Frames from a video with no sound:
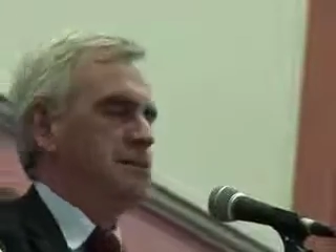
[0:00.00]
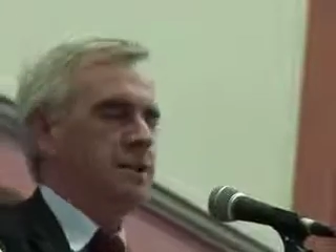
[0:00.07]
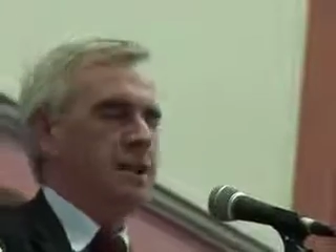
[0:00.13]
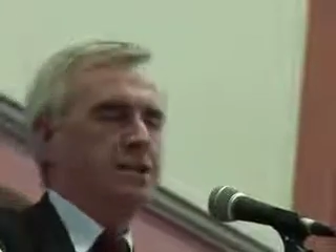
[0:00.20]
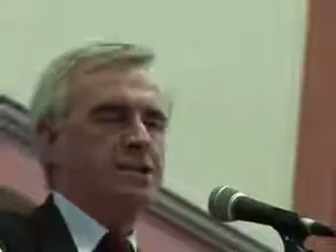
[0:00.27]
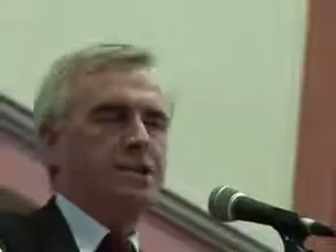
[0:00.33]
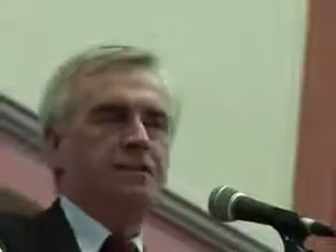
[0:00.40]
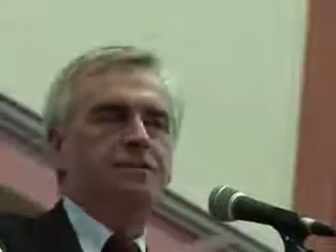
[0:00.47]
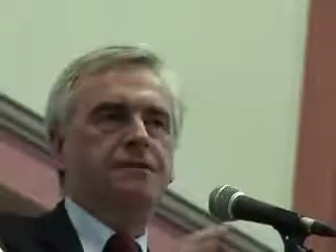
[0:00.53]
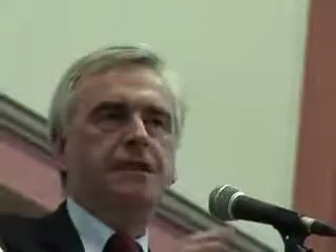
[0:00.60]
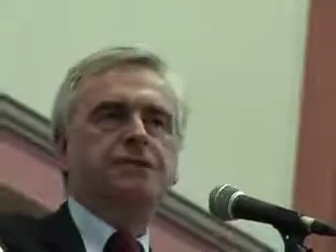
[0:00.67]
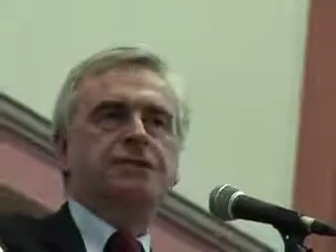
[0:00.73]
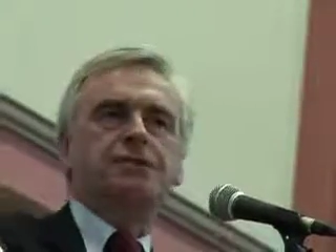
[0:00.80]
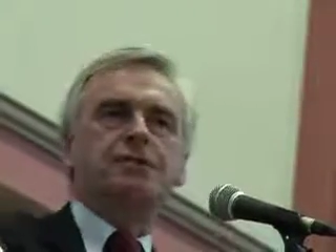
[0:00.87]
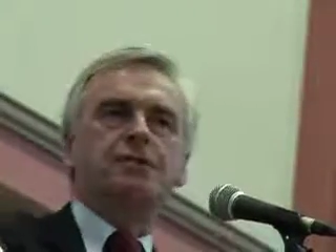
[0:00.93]
things they've
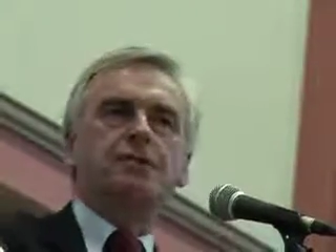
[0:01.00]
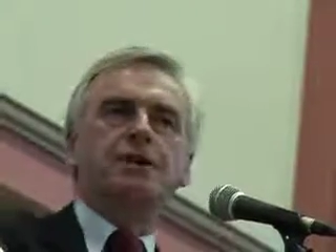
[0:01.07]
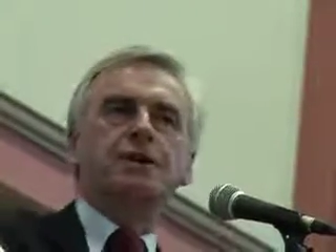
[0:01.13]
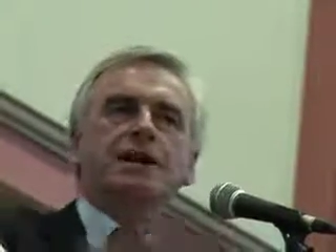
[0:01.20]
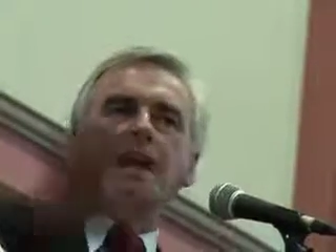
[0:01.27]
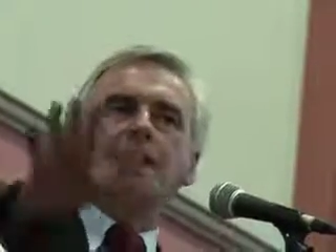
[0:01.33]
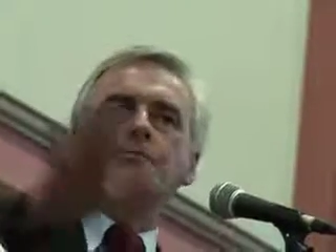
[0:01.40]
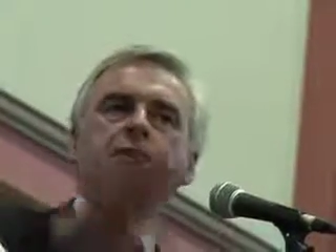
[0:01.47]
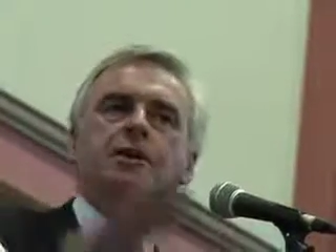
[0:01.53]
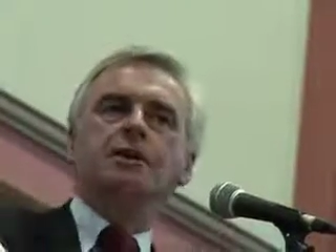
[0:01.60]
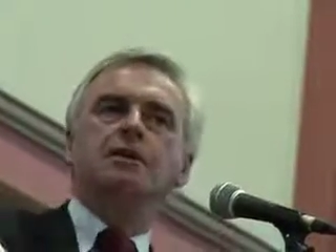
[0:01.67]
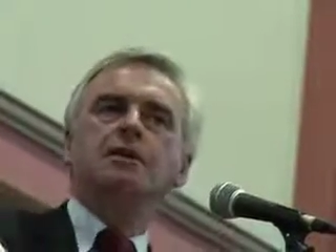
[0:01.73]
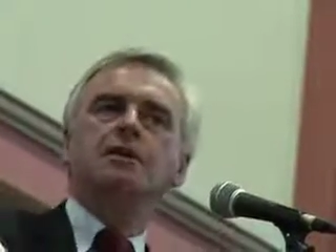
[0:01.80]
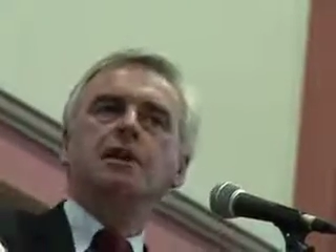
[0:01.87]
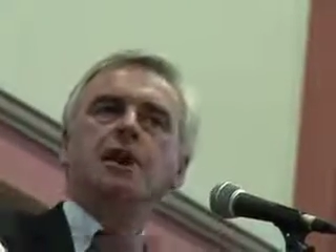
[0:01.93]
voted through in Cabinet
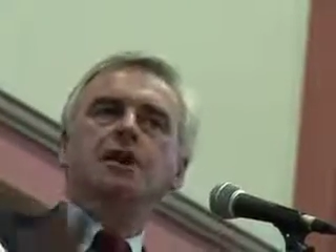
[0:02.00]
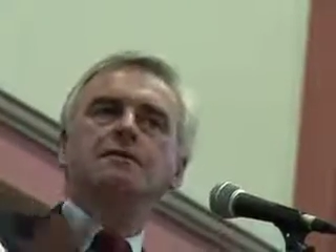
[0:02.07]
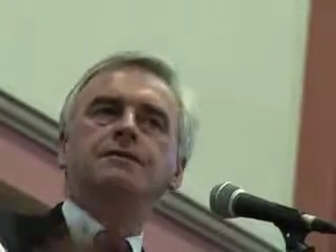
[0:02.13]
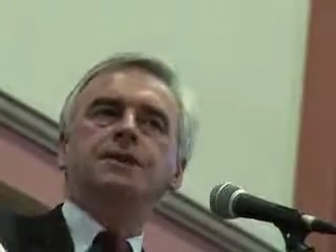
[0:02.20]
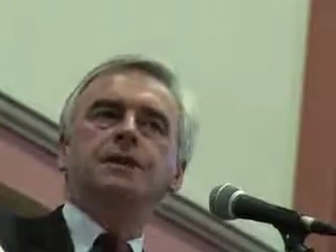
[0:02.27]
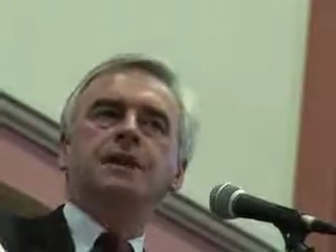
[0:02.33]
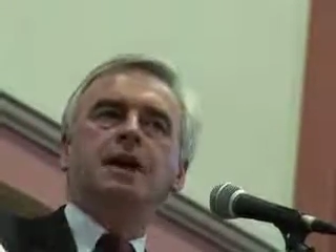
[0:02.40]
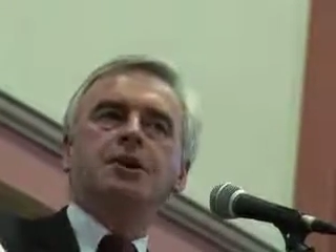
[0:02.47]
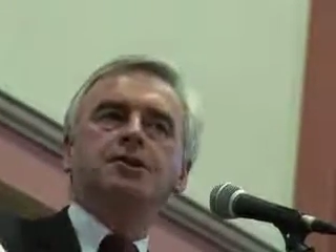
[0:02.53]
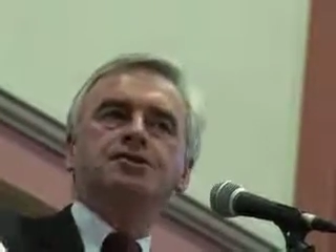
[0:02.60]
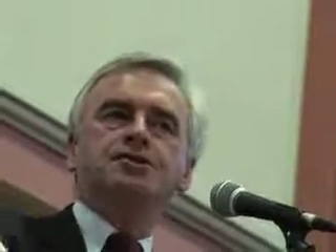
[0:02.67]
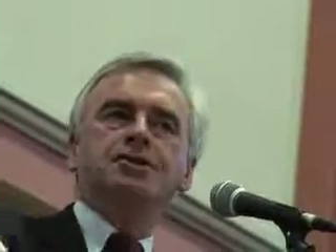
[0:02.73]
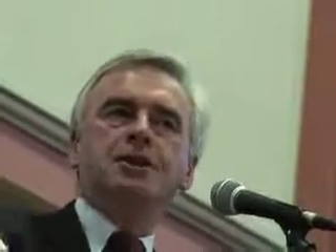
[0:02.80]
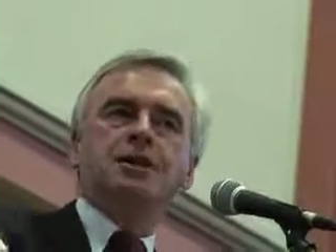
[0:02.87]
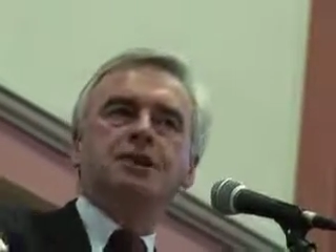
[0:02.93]
over the
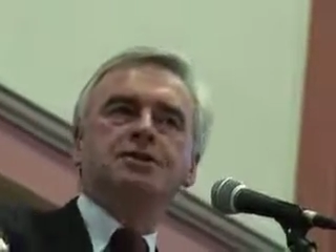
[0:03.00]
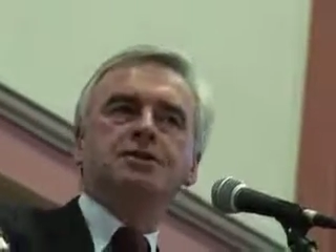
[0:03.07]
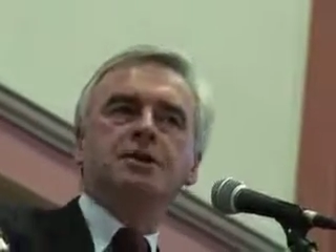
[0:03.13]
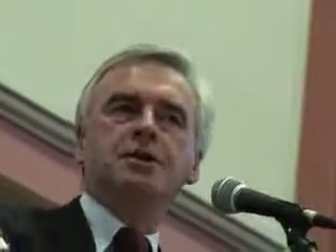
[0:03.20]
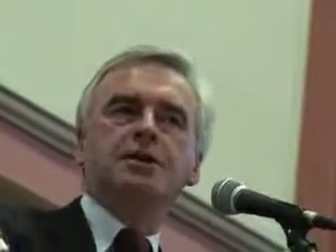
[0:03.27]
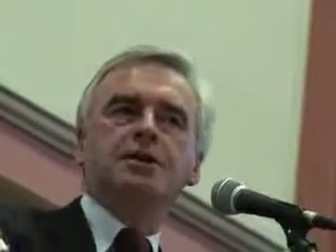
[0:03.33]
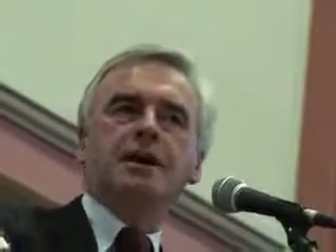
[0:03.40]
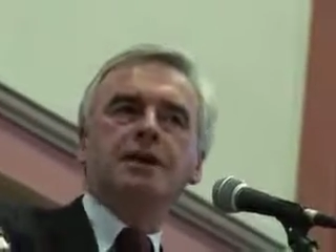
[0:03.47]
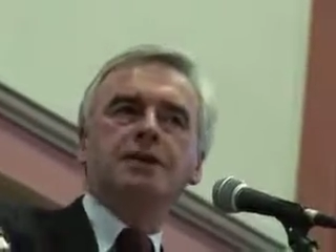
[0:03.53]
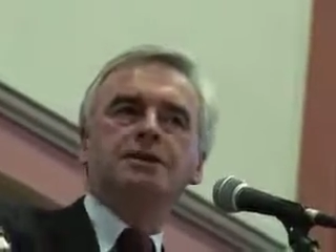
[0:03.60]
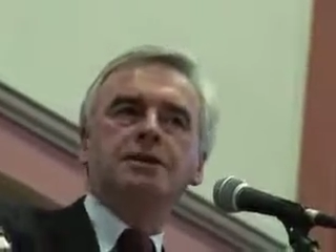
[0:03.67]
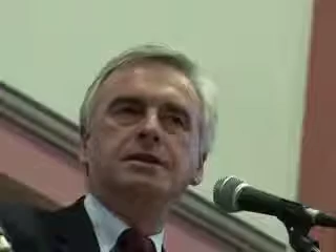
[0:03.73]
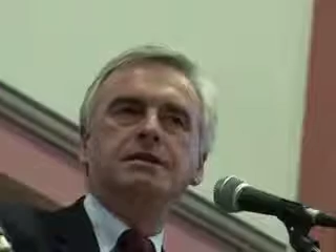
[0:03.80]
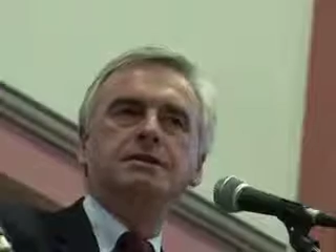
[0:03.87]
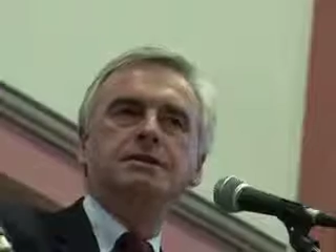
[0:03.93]
last year.
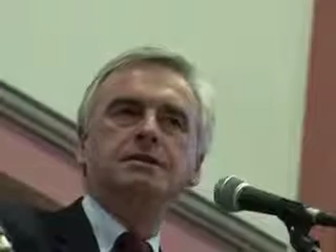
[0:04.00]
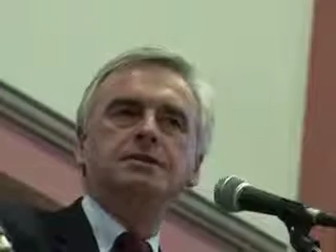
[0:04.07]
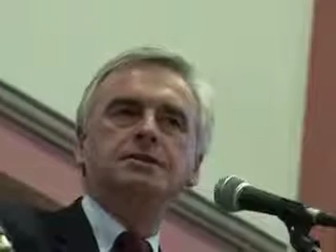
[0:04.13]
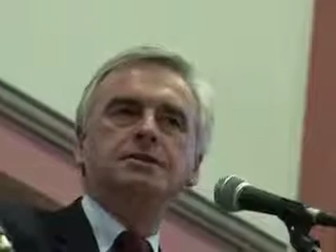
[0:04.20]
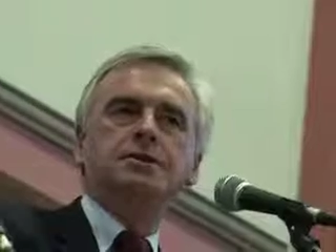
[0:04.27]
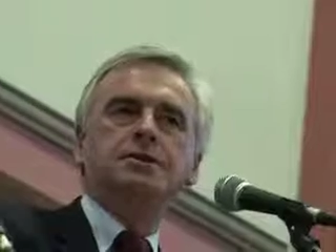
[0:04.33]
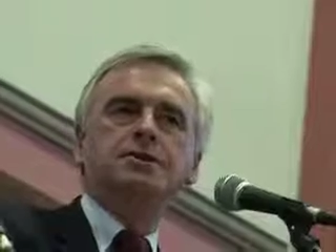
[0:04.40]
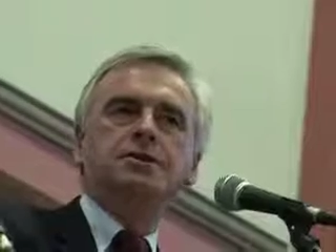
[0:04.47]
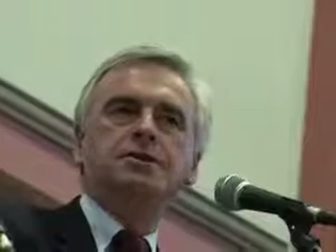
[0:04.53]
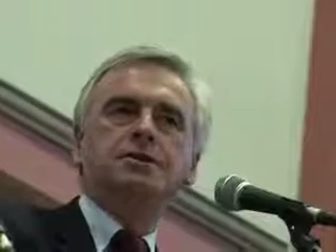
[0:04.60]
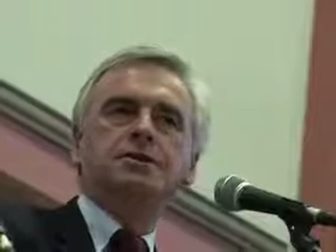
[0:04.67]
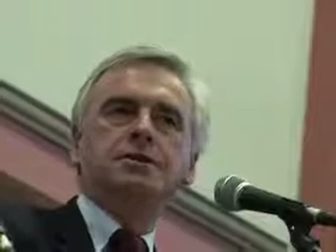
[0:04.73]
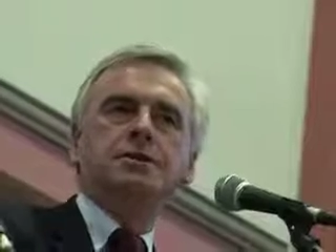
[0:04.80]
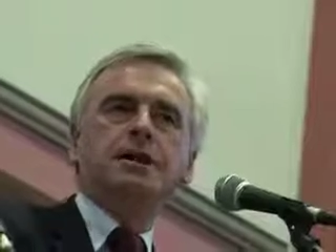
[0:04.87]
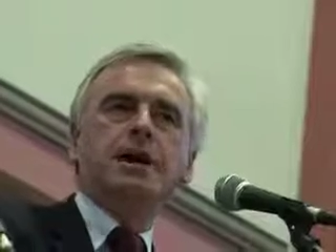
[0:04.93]
Solidarity to the
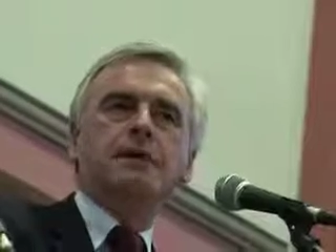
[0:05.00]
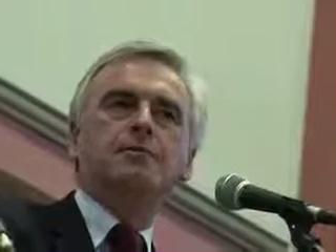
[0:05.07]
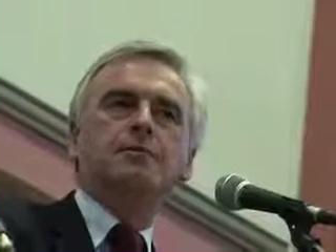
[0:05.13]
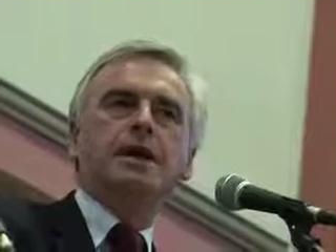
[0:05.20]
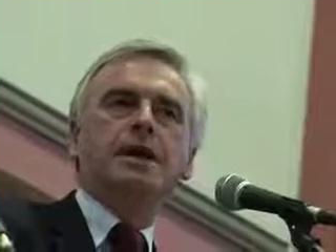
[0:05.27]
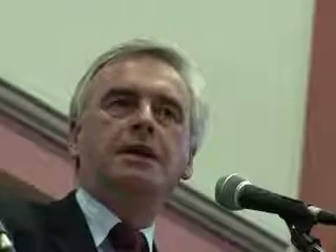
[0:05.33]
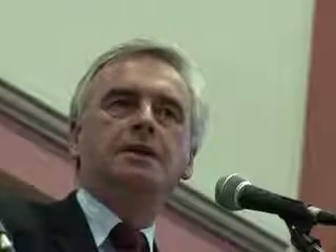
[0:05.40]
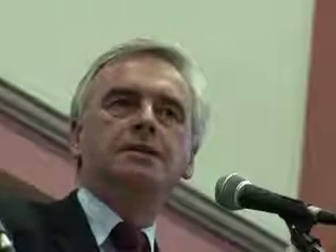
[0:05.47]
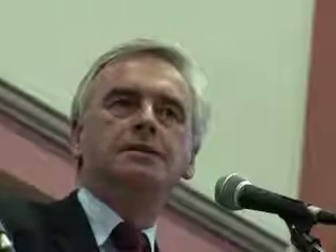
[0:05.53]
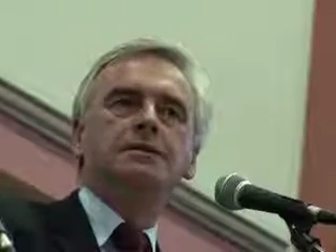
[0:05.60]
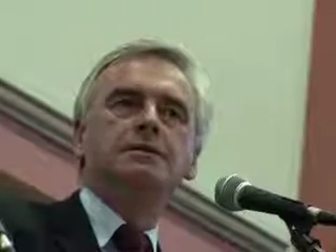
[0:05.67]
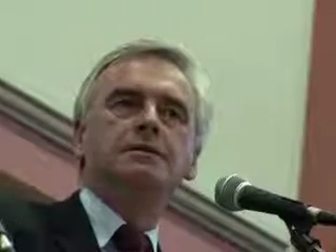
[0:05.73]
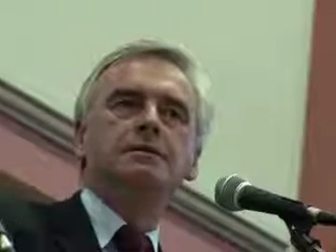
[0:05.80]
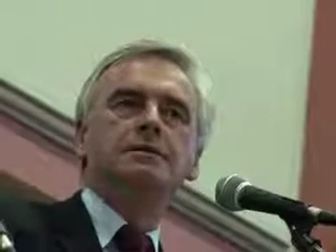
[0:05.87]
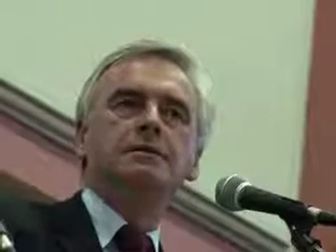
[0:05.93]
Unison campaigners.